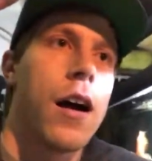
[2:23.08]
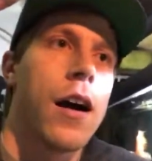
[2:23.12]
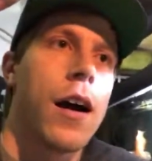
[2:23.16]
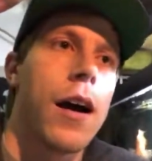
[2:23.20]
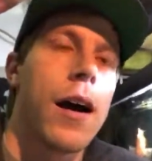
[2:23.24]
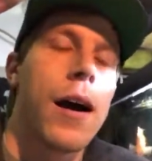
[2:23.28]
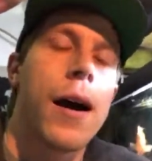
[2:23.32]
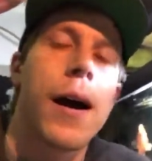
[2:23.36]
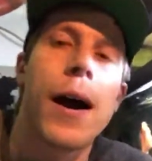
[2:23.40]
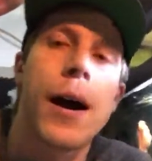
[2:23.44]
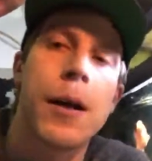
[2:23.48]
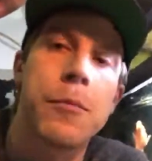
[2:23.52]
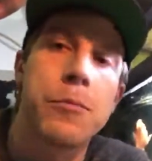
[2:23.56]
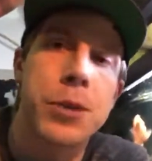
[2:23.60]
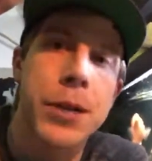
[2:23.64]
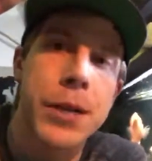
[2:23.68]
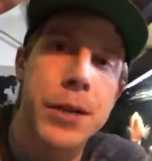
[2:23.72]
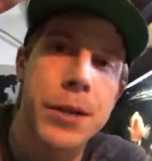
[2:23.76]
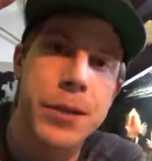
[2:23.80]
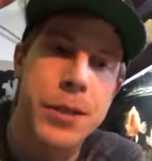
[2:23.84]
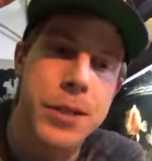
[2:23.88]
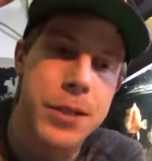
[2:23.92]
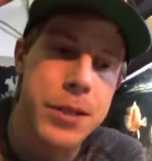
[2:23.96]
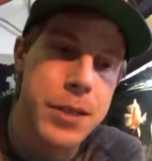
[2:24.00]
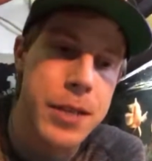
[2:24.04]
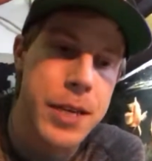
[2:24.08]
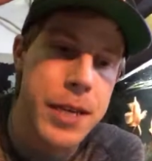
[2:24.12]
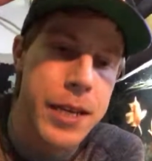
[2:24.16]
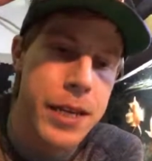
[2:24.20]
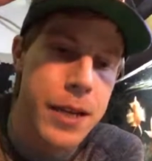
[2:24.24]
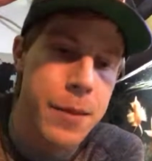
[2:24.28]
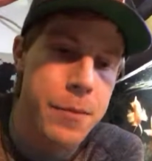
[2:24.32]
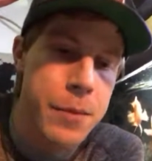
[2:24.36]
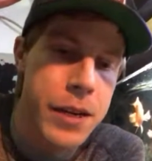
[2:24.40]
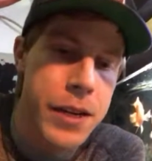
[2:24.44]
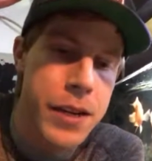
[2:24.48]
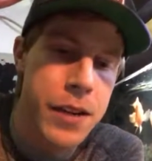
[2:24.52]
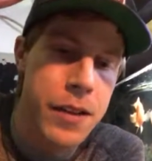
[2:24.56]
I'm trying to just think.
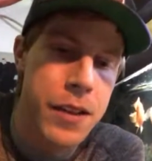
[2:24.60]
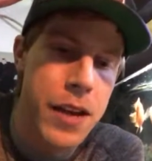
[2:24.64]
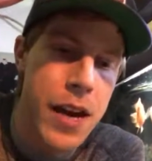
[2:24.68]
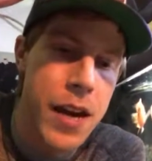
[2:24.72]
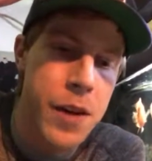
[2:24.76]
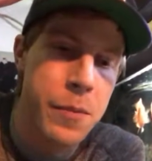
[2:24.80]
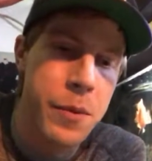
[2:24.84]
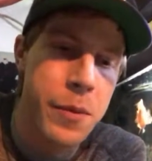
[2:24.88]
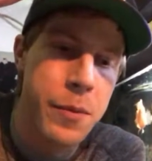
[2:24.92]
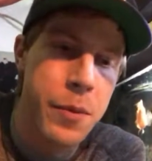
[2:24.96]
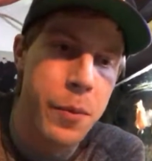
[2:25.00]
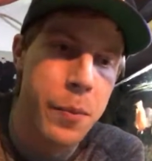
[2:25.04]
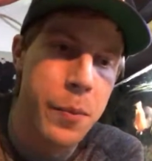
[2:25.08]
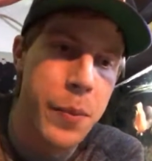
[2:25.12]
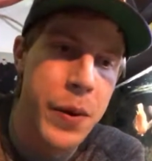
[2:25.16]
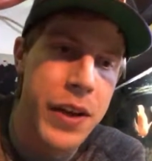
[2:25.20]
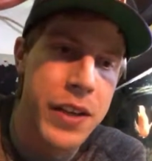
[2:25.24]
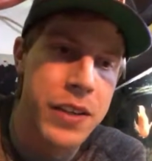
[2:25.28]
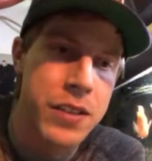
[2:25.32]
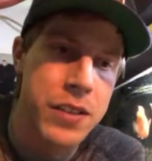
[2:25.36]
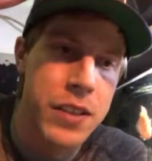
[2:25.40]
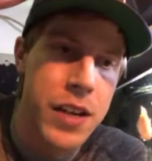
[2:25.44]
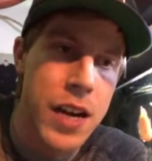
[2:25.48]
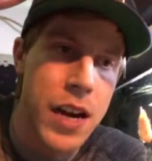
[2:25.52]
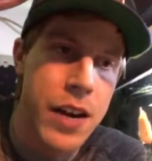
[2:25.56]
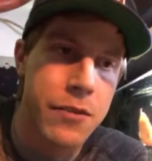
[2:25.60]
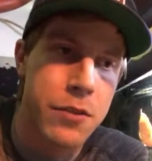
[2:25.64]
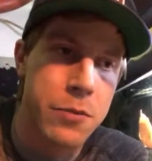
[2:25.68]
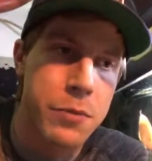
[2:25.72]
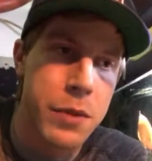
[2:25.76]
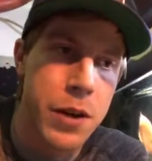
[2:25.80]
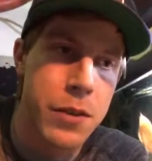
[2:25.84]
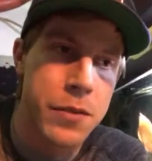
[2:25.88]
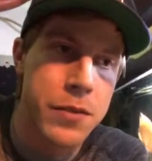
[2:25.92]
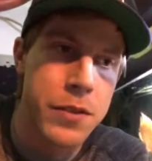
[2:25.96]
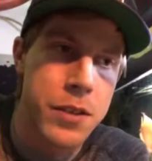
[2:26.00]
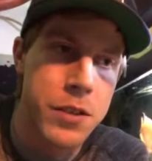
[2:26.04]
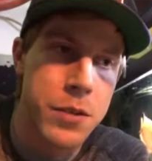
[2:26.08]
I'm going to get a lot of people pissed off
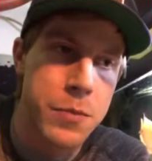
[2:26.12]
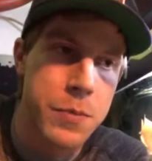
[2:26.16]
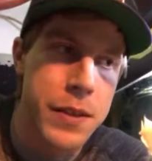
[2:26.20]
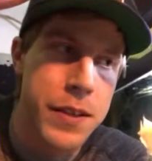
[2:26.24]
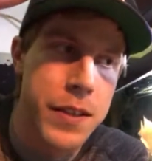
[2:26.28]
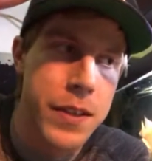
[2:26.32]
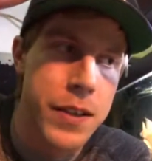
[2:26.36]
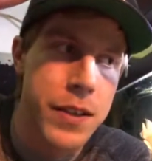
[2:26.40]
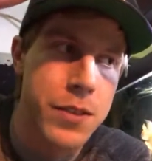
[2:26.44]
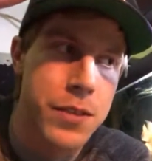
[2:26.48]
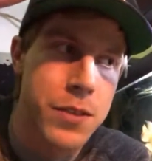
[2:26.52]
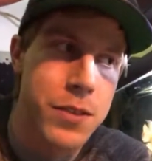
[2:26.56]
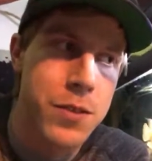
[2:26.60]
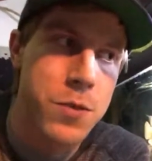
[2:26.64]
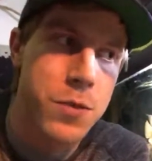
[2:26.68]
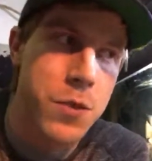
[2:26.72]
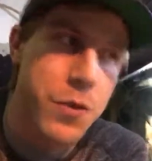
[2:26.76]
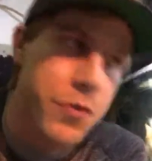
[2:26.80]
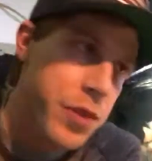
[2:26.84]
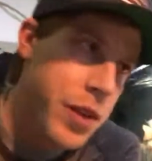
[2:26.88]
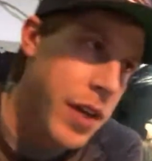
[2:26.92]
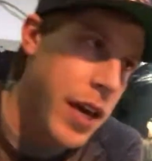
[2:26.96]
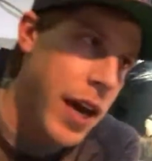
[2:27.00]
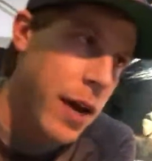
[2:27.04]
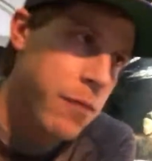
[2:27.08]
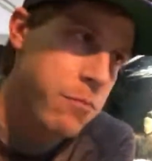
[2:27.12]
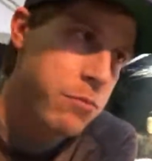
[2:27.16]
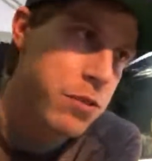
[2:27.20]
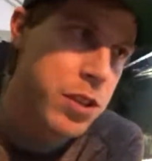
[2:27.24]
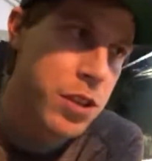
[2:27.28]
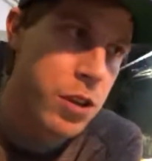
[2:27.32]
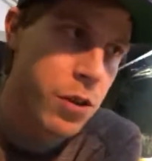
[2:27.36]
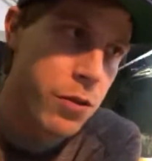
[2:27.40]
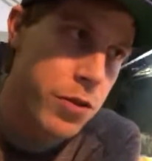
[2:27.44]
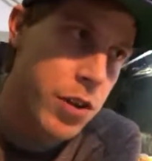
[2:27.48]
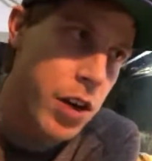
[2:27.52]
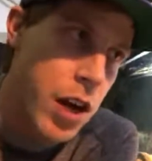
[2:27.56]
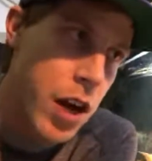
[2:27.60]
about this because you have kept
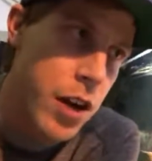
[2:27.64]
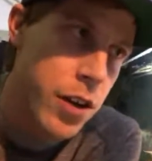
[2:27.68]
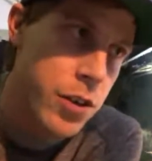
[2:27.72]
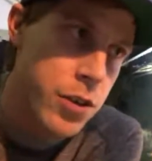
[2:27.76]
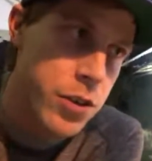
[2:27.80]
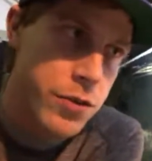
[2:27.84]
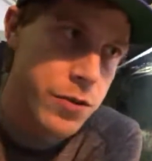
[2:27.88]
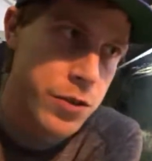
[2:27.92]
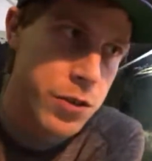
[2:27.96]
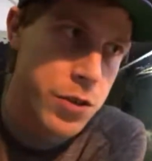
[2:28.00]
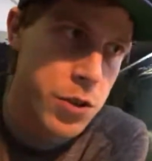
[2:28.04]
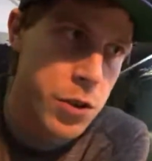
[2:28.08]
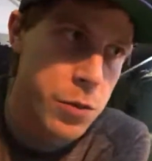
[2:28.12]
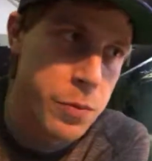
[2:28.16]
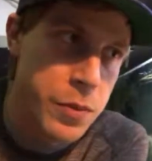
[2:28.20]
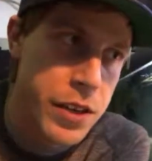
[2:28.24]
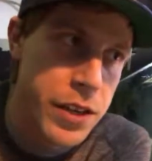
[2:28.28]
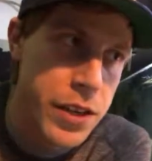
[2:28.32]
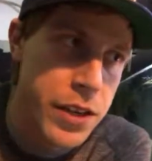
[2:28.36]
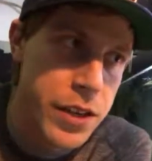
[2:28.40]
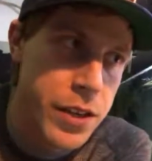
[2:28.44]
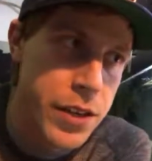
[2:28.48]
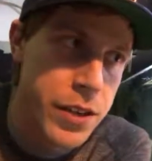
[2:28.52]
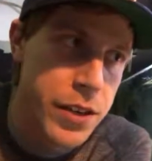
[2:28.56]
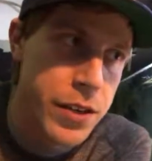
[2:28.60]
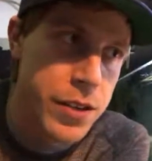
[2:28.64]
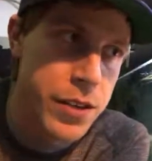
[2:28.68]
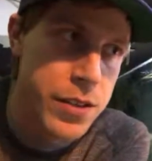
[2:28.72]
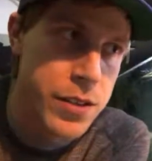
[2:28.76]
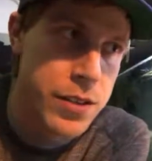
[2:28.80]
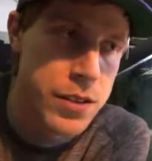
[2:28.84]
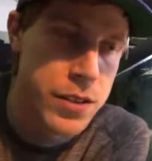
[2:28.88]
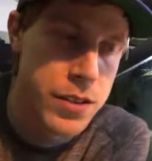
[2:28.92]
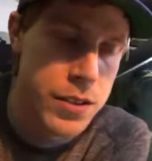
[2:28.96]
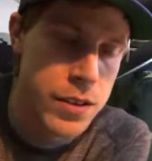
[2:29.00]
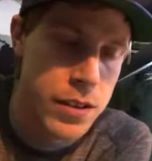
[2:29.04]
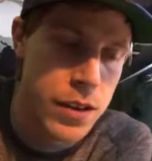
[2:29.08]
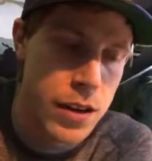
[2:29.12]
silver dollars for so many
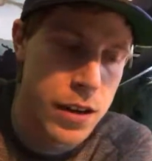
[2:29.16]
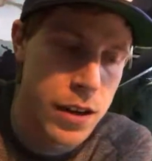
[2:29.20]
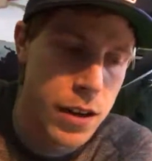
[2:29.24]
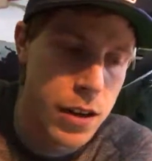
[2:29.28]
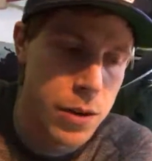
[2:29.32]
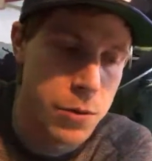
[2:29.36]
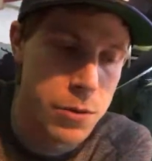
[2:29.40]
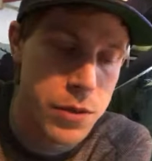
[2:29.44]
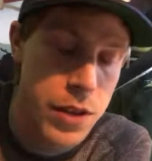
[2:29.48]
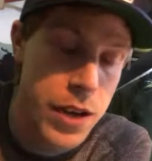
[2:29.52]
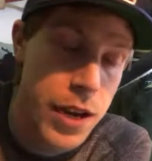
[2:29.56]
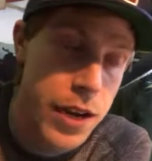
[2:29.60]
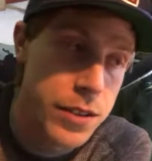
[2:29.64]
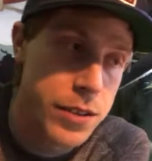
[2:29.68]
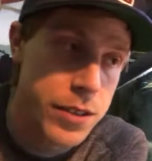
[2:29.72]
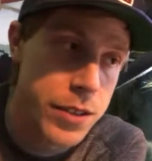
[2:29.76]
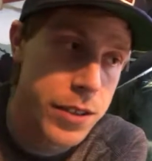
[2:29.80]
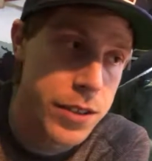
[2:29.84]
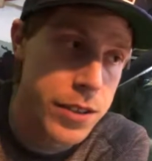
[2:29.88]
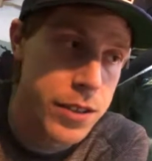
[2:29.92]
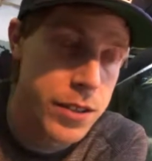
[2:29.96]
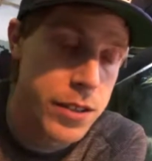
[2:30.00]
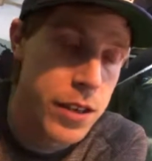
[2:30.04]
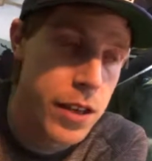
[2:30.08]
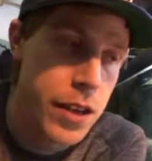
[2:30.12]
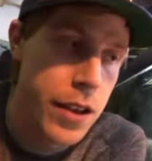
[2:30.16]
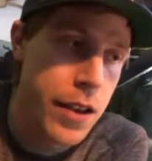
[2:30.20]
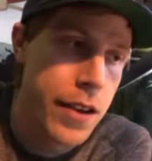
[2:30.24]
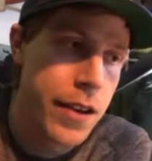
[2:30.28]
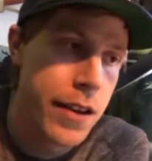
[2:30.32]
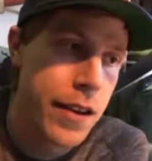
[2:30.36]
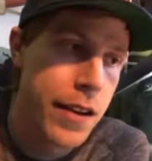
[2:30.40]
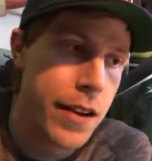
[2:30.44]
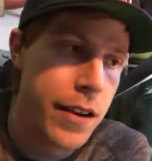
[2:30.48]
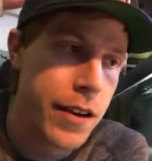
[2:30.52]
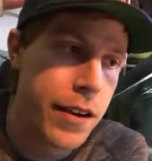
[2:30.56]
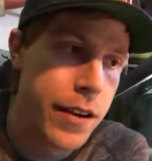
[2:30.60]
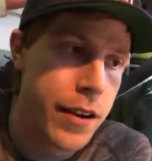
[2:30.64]
years uh, with Oscars.
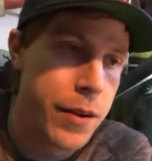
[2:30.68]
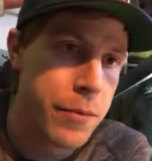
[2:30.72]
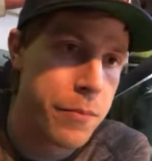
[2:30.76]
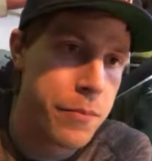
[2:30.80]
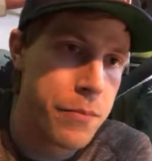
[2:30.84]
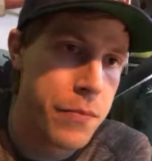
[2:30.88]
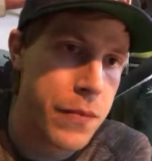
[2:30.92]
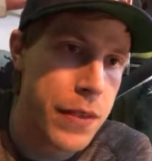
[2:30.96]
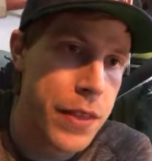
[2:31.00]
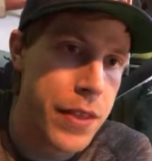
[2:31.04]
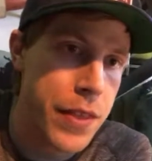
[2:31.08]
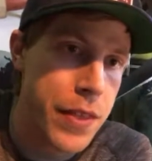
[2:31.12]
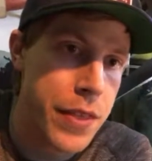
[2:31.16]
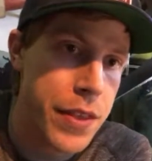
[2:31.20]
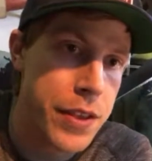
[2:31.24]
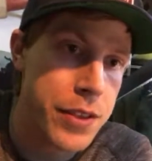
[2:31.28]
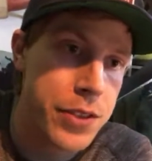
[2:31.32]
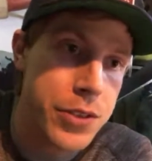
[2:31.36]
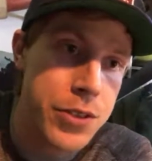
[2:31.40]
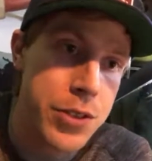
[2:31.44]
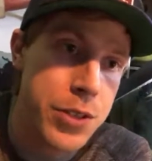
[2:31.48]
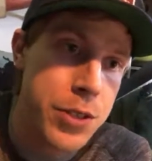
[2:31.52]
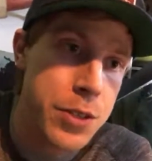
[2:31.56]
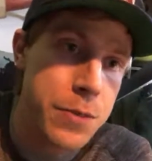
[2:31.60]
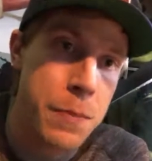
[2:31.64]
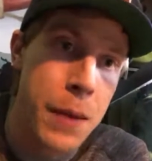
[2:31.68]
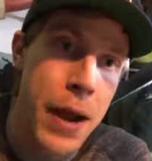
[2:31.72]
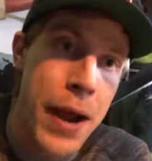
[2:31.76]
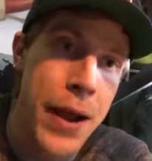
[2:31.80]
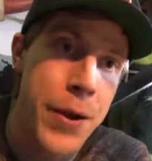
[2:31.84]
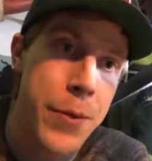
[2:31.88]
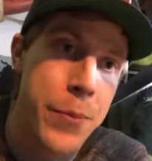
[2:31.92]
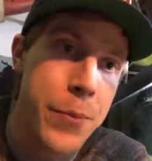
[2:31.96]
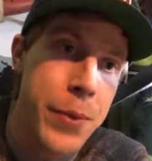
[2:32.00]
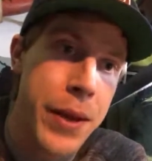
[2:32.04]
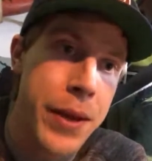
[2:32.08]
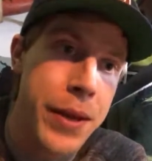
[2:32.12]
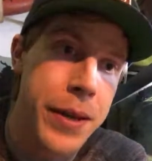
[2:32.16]
Um, this is just my
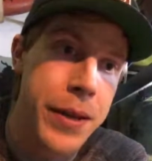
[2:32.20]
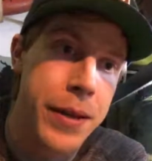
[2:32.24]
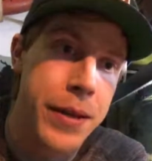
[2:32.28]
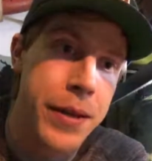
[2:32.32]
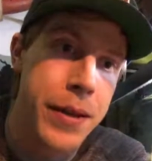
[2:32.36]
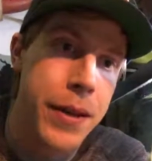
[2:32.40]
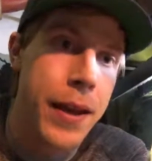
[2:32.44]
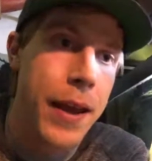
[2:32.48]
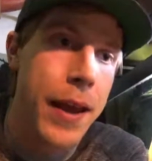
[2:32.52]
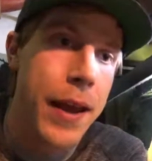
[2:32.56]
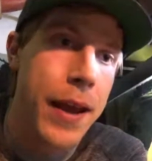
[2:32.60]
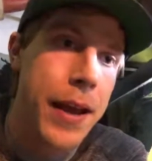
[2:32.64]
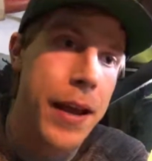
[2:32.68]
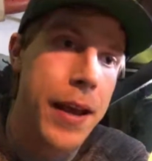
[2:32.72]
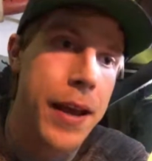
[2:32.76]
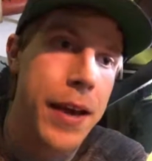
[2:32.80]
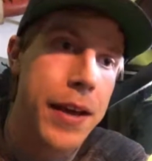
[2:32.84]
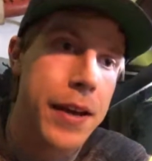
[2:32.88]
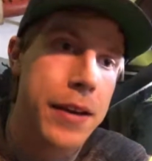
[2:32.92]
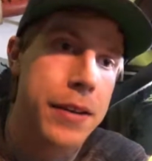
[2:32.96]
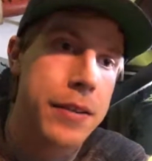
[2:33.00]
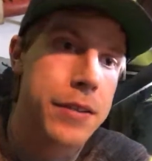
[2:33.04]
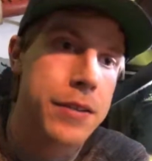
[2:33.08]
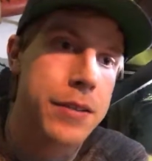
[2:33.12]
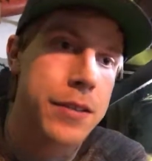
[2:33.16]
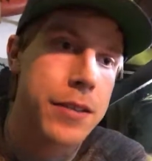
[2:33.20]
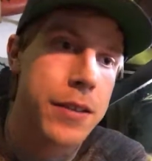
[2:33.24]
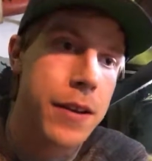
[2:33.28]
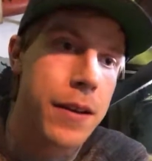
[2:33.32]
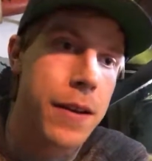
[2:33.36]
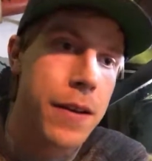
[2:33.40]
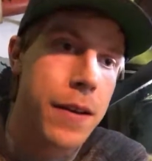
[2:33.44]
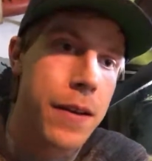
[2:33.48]
opinion. And